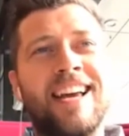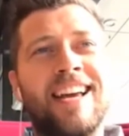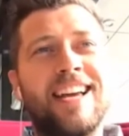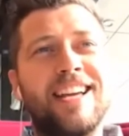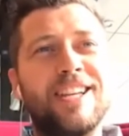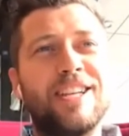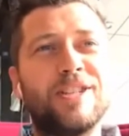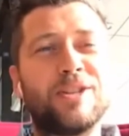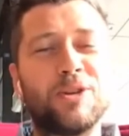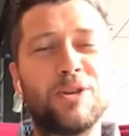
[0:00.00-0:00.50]

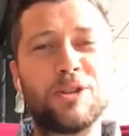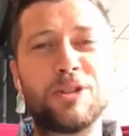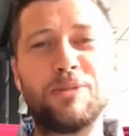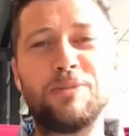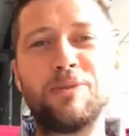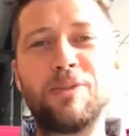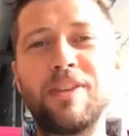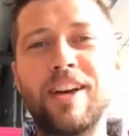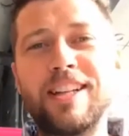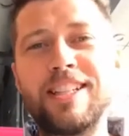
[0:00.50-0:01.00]
It is
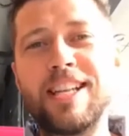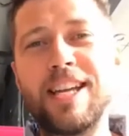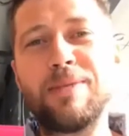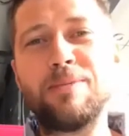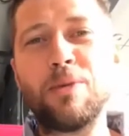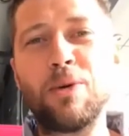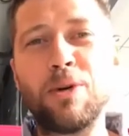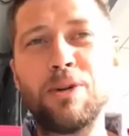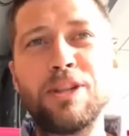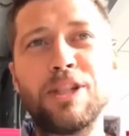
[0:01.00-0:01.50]
awesome. We've had 10
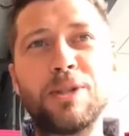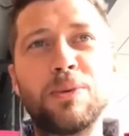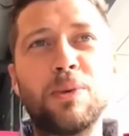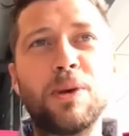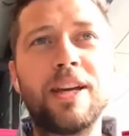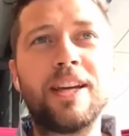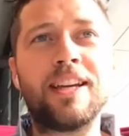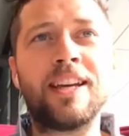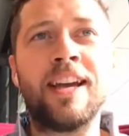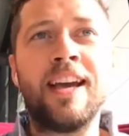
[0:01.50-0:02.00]
more this
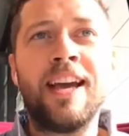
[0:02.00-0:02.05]
week.